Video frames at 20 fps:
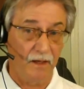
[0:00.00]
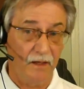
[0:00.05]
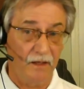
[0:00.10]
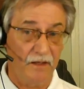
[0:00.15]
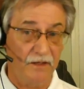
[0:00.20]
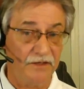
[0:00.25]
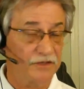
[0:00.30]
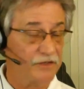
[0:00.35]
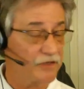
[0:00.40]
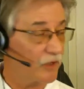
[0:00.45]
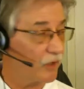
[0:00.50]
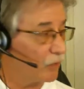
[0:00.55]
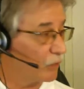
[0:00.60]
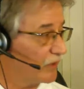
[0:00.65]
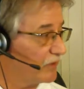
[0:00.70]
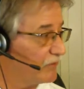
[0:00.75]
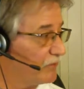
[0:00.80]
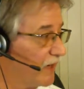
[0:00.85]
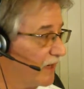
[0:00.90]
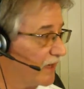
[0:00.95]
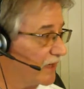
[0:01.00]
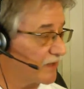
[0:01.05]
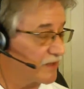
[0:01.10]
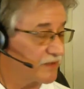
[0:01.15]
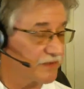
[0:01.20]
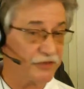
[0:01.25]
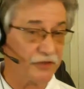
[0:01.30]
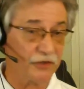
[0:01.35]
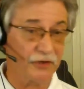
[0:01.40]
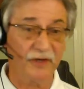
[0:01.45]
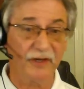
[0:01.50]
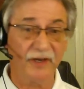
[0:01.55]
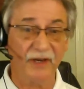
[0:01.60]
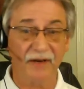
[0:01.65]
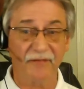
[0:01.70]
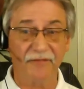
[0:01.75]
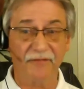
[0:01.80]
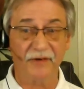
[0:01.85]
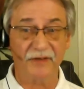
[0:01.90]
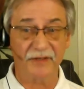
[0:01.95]
And so we've made a concerted
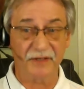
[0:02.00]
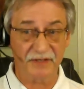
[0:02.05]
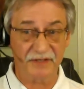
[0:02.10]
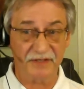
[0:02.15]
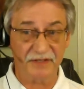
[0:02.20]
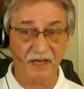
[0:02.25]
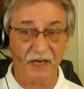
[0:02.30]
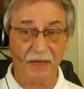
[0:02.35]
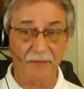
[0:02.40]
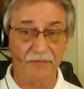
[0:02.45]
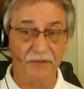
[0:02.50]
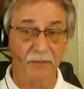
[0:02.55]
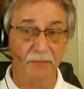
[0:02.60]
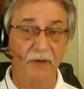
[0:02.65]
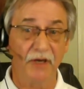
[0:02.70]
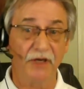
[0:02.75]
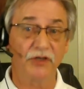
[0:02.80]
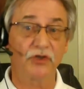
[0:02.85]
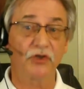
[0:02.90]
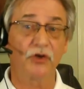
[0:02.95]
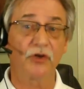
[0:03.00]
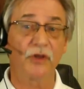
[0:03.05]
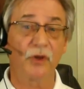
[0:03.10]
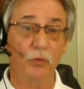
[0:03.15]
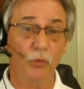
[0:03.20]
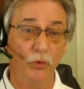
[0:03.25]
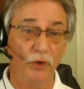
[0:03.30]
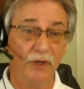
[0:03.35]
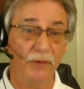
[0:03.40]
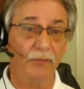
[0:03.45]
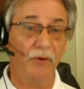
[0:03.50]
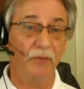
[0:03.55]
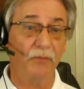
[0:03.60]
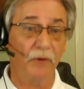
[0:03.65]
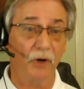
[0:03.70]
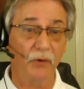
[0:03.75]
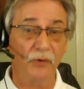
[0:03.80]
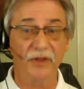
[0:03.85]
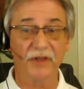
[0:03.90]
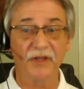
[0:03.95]
effort this time to make sure that we
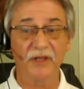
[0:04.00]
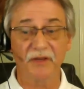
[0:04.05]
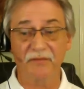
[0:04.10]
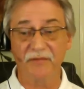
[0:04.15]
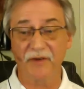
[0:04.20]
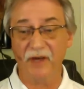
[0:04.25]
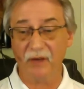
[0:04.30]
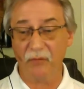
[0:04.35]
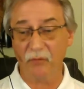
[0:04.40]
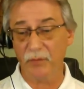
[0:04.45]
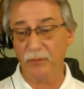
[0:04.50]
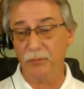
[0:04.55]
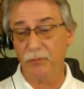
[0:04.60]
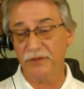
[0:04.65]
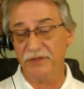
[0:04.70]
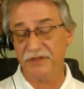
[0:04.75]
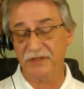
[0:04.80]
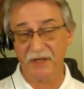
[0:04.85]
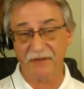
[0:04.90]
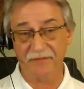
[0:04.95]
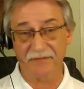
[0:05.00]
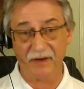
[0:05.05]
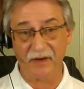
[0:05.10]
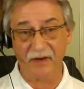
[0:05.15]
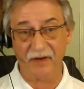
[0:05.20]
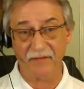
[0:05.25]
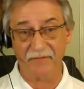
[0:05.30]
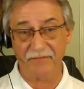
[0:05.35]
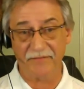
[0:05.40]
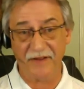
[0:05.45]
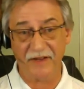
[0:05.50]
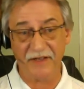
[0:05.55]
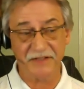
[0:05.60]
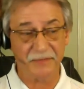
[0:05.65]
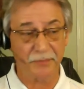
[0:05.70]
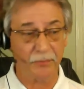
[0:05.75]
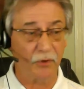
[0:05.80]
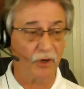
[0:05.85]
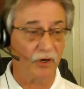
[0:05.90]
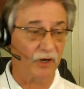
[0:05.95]
promoted the event. We put stuff out on
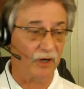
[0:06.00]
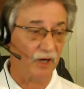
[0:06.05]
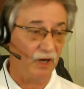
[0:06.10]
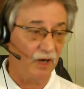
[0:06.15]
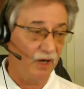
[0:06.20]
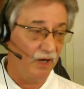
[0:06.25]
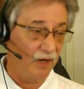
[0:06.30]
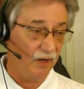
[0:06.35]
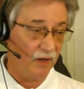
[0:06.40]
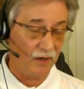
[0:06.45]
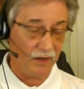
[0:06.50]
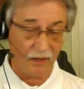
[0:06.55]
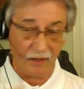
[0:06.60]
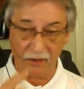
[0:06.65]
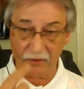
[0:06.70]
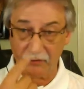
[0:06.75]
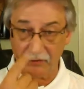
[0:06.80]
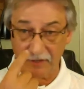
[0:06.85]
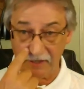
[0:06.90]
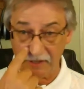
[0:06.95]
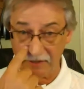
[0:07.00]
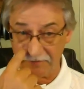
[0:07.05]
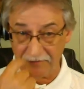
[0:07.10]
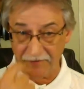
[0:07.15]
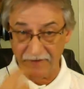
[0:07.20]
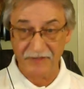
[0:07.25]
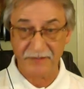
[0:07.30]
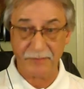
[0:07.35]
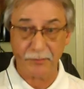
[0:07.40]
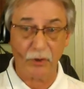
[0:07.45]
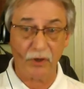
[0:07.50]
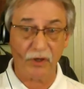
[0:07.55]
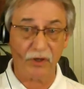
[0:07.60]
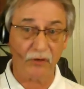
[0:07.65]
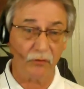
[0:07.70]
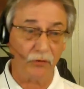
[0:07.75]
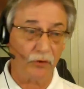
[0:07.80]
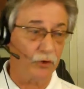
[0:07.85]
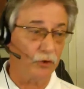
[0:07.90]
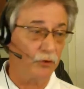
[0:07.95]
Facebook, created a Facebook
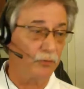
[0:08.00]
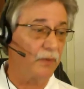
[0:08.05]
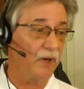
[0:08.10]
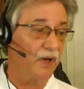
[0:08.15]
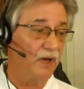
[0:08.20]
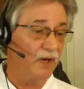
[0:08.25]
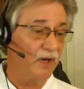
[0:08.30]
group,